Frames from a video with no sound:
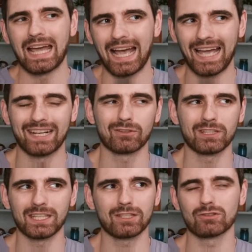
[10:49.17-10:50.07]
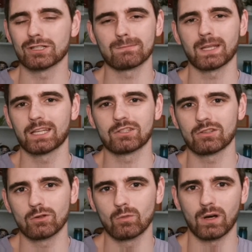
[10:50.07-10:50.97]
I don't think you just play a
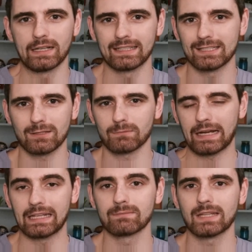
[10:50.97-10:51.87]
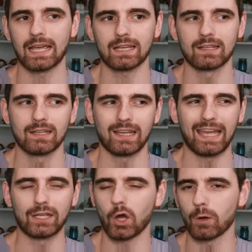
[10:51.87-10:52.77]
2-1 in some random deck
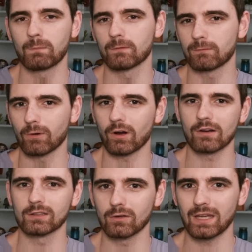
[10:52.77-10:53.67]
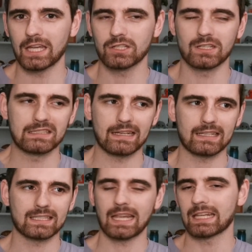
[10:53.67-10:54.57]
and hope for hard locations like
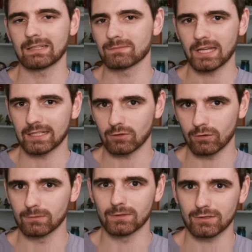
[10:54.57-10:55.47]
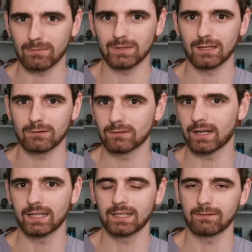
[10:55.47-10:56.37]
Sanctum Sanctorum or something,
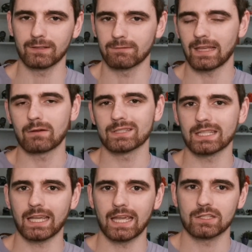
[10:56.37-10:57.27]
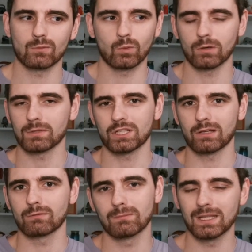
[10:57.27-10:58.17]
right? If that was the case, War
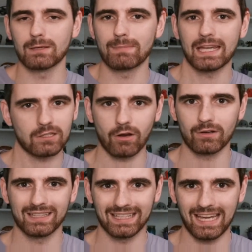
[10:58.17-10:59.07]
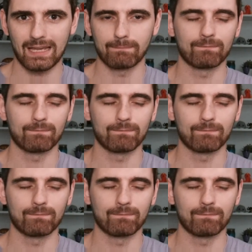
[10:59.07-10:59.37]
Machine would be the best card in the game.